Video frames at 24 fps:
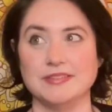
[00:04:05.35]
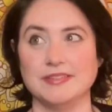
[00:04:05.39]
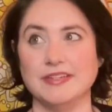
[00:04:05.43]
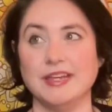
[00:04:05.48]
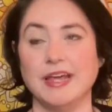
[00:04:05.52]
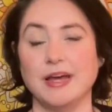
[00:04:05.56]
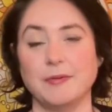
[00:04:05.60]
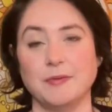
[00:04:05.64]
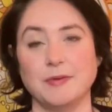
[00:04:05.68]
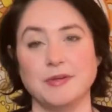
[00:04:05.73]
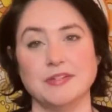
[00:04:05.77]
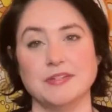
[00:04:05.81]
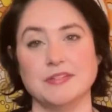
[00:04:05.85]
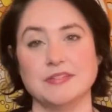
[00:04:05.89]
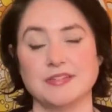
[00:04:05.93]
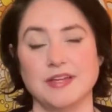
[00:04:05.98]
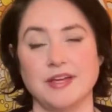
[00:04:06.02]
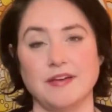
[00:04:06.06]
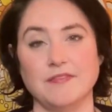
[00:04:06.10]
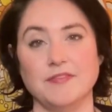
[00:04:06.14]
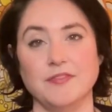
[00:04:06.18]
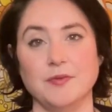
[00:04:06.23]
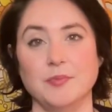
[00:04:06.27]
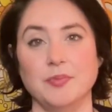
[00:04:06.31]
and now we just
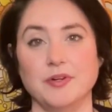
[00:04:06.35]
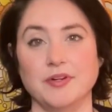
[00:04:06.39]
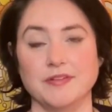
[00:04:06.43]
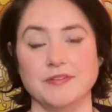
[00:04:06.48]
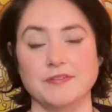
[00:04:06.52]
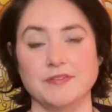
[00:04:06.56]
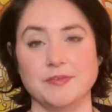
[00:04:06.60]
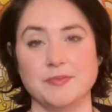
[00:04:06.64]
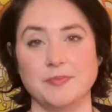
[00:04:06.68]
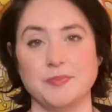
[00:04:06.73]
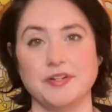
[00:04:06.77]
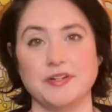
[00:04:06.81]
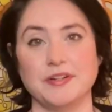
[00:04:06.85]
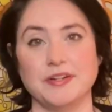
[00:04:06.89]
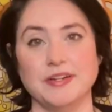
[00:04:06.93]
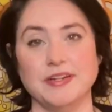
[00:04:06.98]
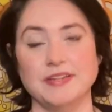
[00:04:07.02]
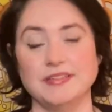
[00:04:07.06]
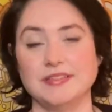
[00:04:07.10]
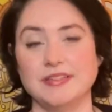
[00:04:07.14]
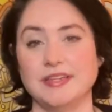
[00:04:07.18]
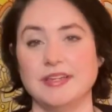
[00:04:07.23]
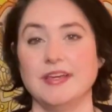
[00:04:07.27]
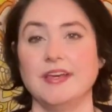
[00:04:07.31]
have the Book of
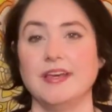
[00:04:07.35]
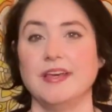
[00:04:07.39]
Spirit